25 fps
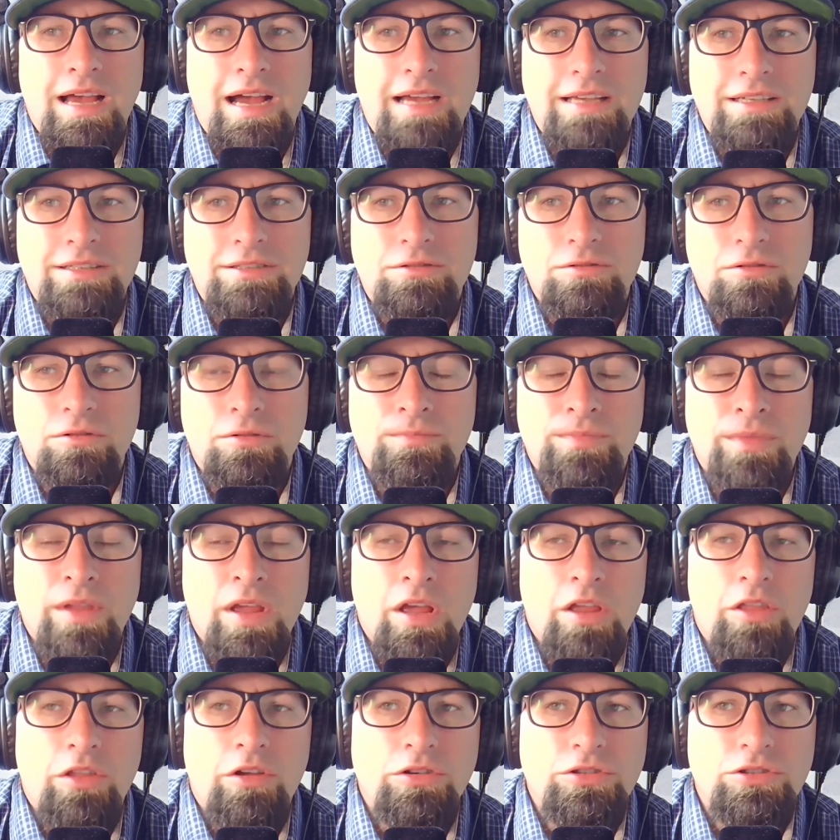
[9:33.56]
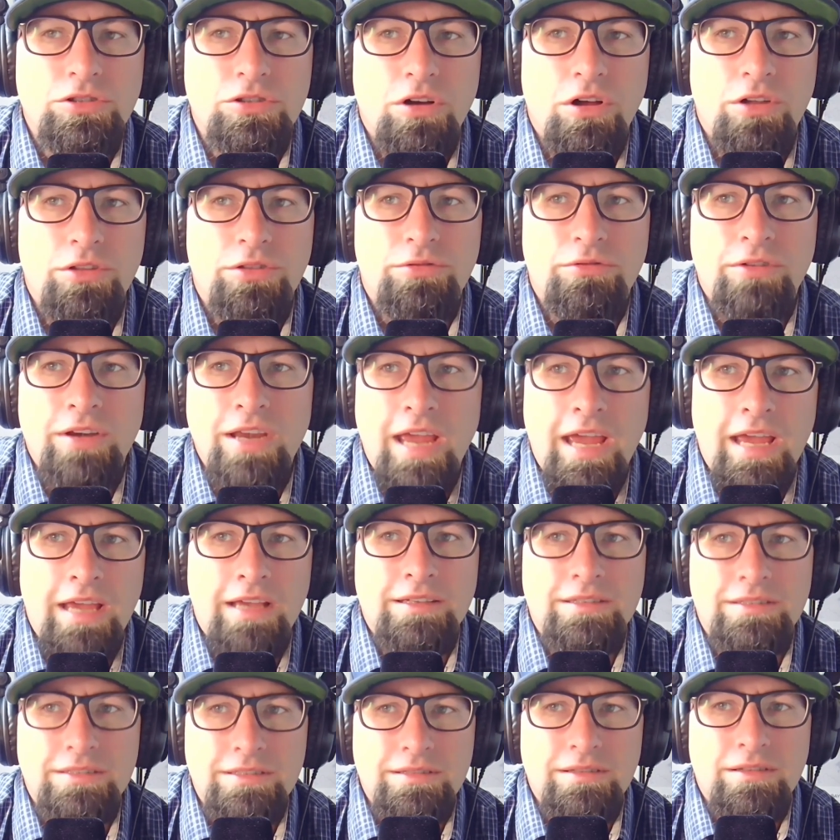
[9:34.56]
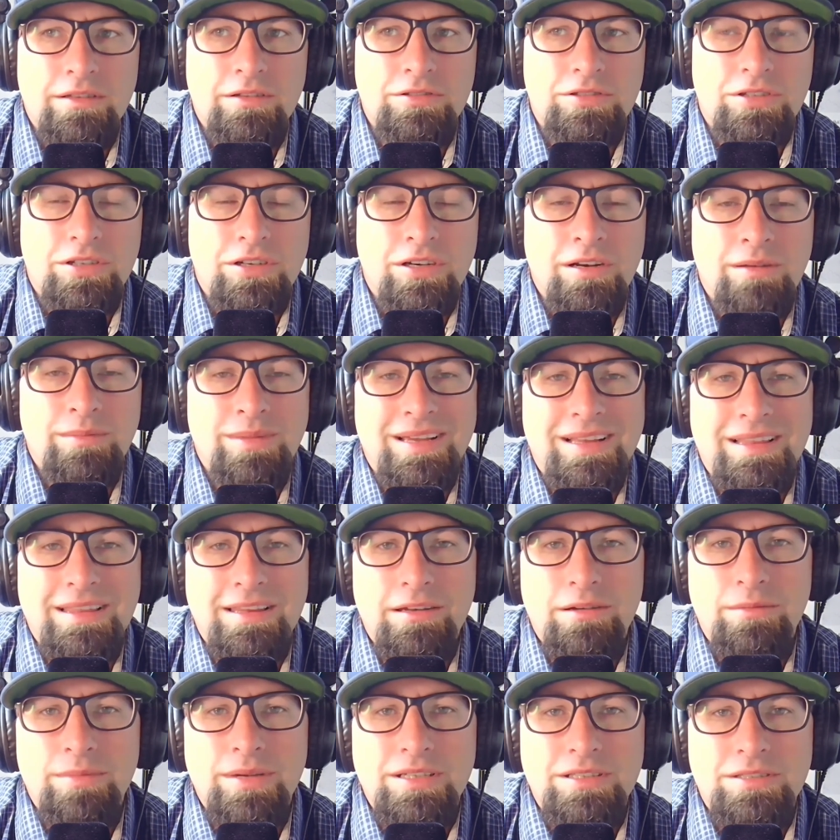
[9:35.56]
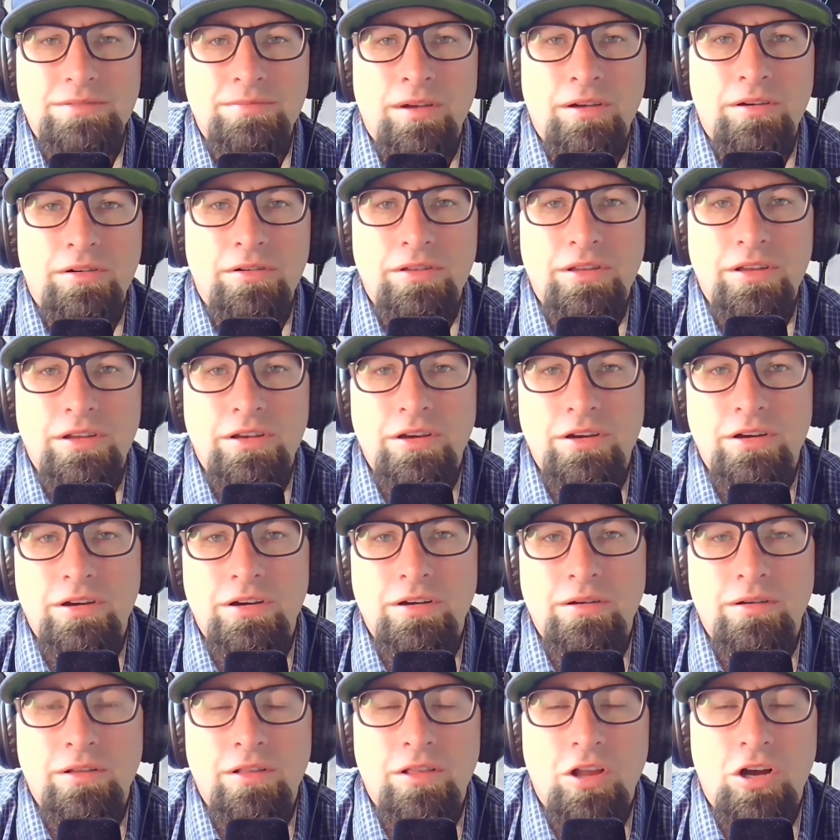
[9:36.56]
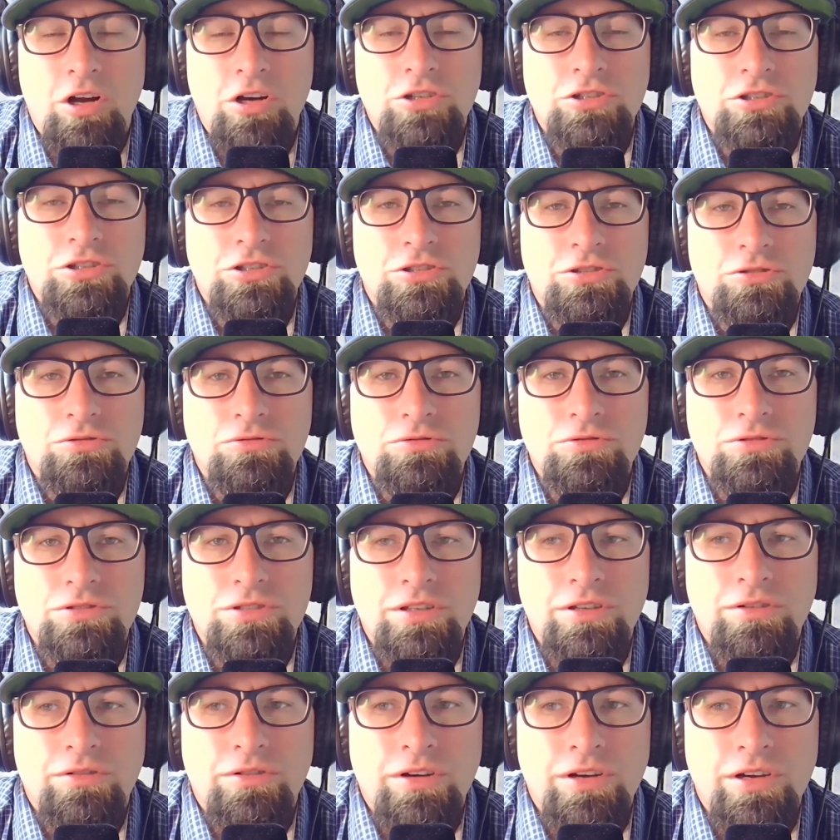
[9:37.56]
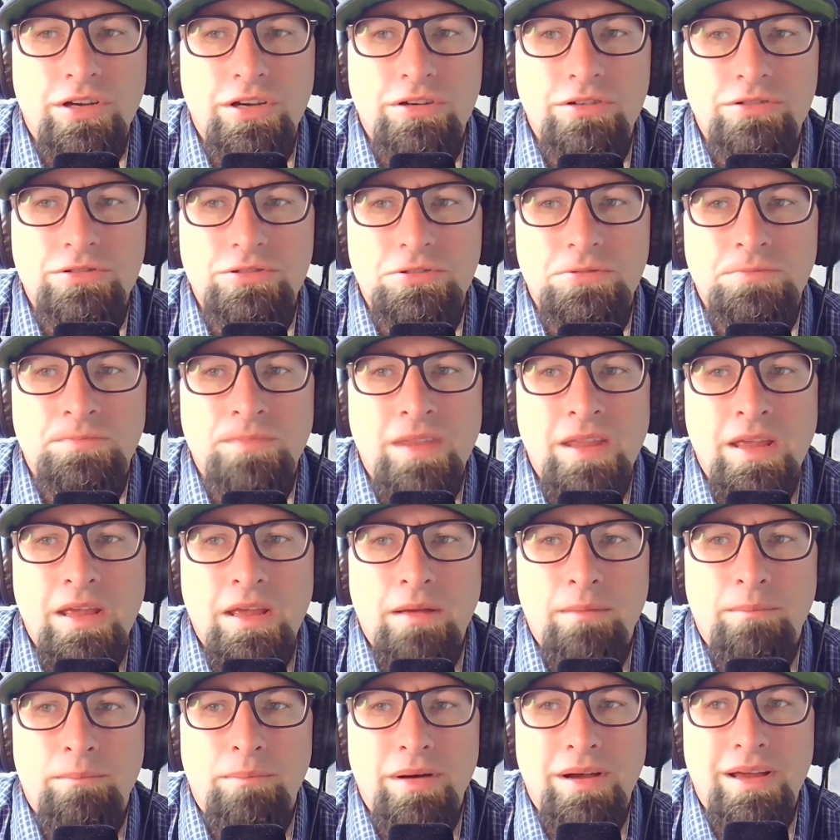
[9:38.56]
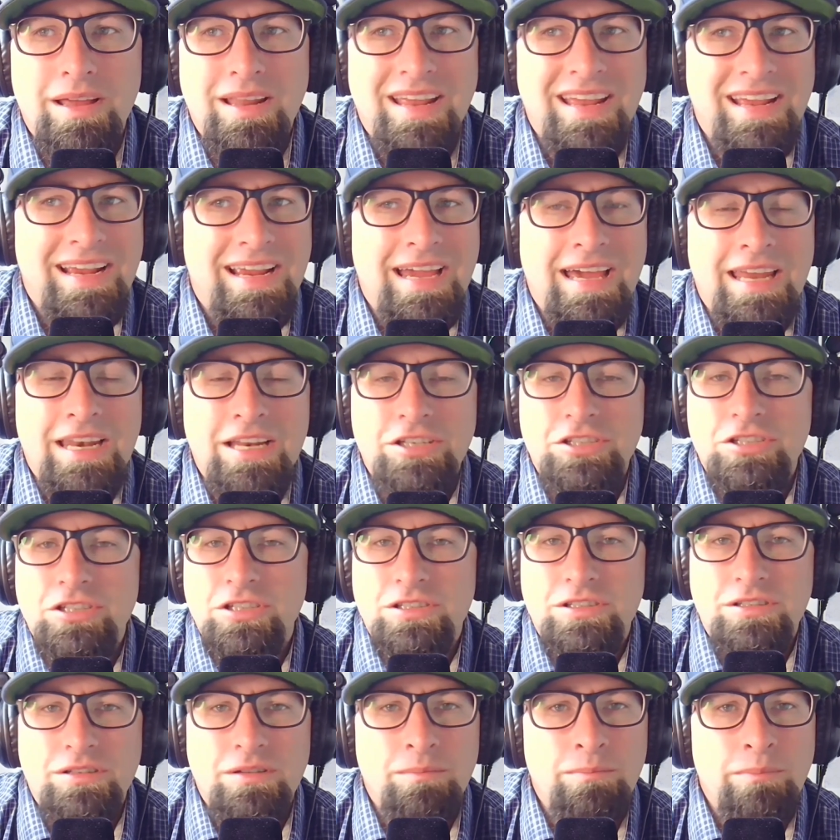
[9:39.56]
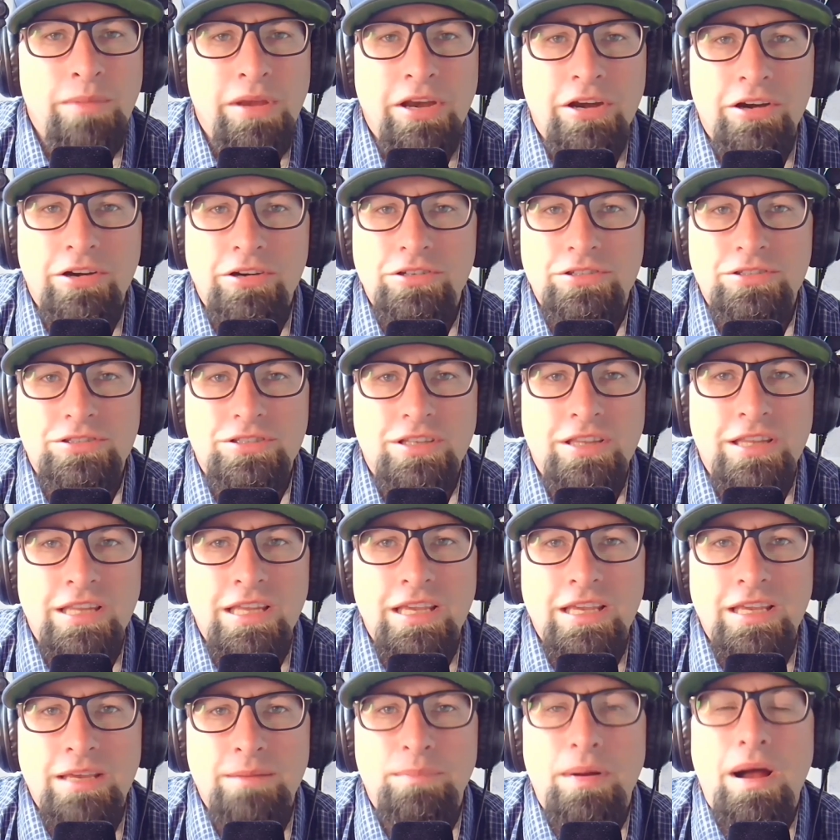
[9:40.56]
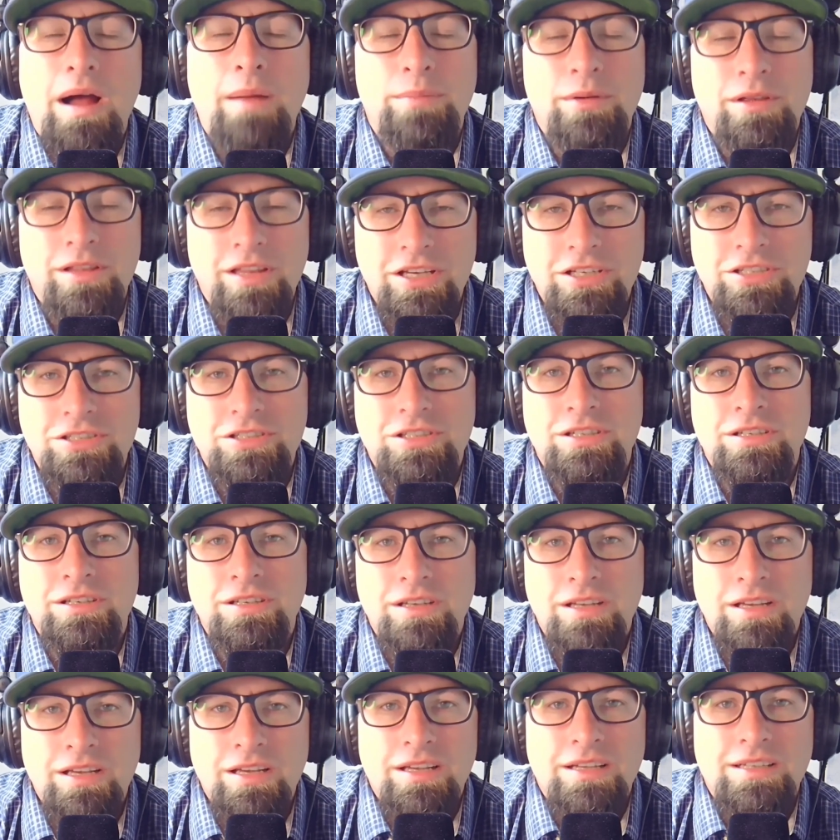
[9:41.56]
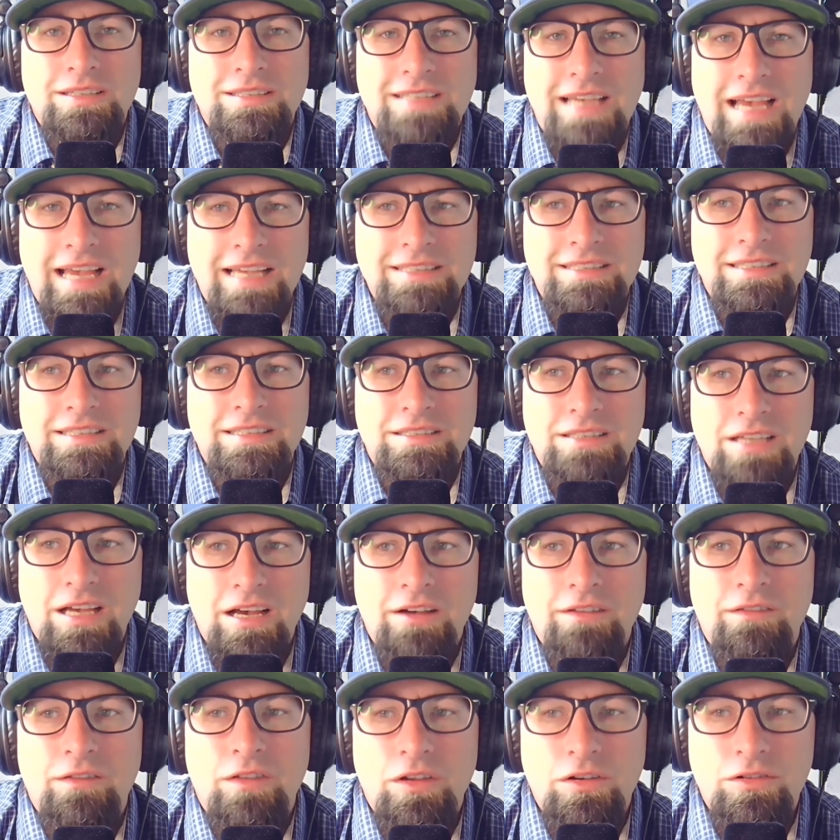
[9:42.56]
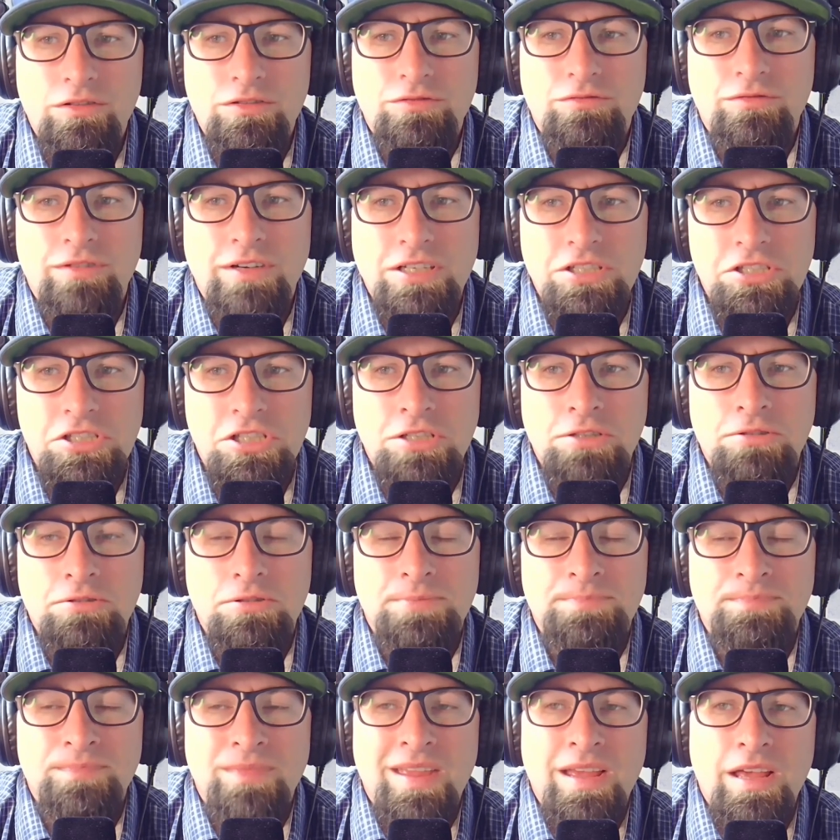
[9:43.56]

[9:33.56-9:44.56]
High School. Those are all 3As. Those are going to be a little bit smaller than your larger schools on the Oregon coast, but it kind of just mirrors the population sizes of those regions.